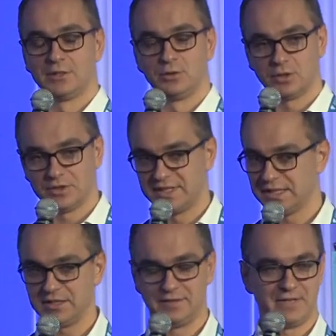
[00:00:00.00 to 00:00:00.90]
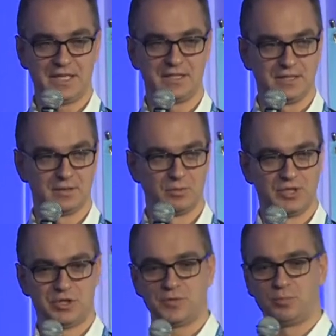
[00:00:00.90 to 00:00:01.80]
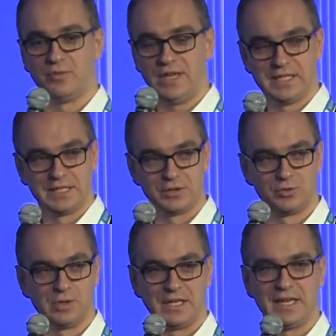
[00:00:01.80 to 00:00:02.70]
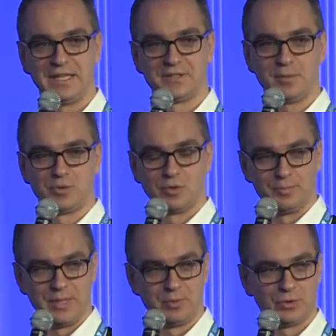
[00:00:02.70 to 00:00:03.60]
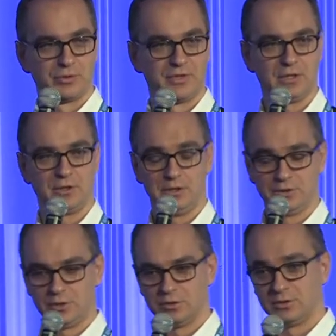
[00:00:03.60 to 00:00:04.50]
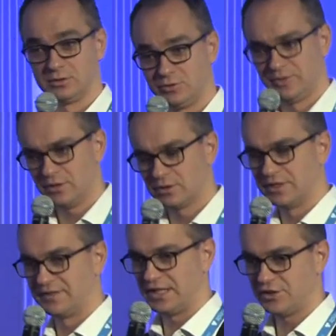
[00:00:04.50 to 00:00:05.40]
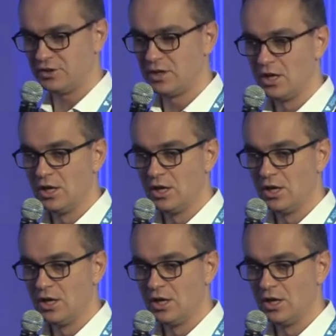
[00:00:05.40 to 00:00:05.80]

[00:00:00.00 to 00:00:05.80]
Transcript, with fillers: Google didn't invent it. We're just providing a tool, and now it's up to the people, to the, to, to the organization,